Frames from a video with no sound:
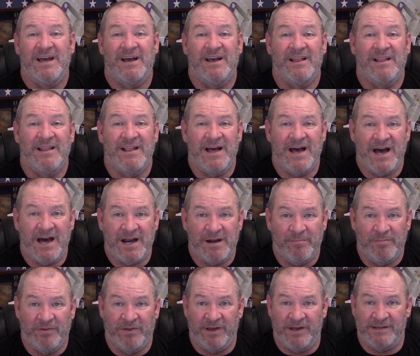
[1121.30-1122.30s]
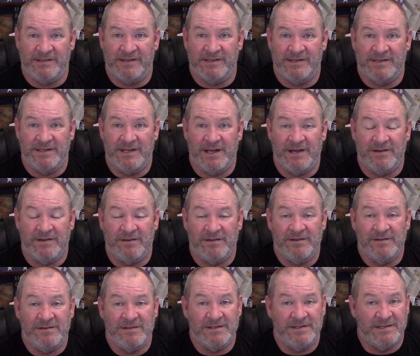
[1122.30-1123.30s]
a lot of places. Now,